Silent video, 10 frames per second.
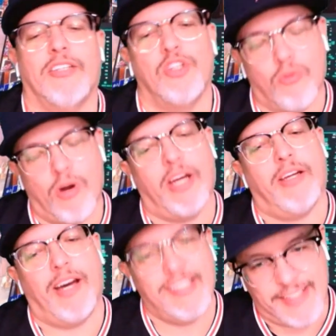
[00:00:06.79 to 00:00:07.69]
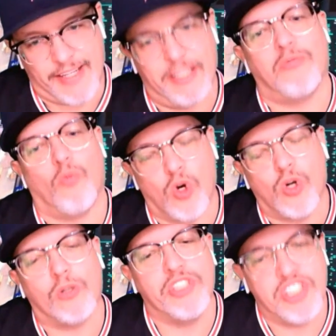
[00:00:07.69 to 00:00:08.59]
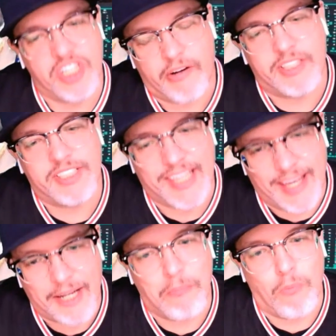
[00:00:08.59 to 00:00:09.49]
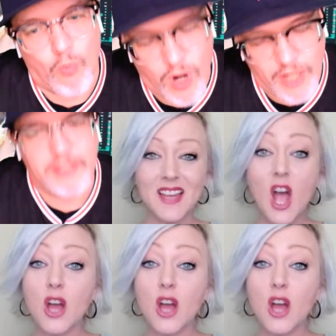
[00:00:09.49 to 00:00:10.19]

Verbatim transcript: You're right, I said it. World Series game 1.